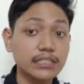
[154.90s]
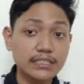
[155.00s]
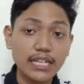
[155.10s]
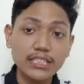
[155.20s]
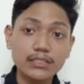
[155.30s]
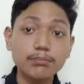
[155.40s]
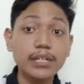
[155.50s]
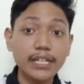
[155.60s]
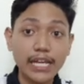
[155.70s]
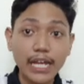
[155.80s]
discuss
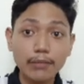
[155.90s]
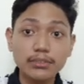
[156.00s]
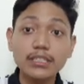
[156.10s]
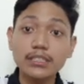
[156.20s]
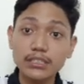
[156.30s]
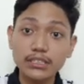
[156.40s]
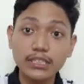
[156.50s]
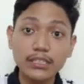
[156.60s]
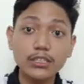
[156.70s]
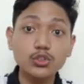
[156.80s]
BNF's
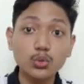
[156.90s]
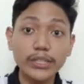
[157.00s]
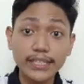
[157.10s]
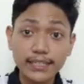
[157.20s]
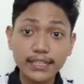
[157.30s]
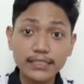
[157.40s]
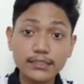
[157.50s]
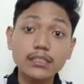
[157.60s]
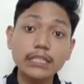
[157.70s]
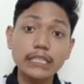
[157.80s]
decision to increase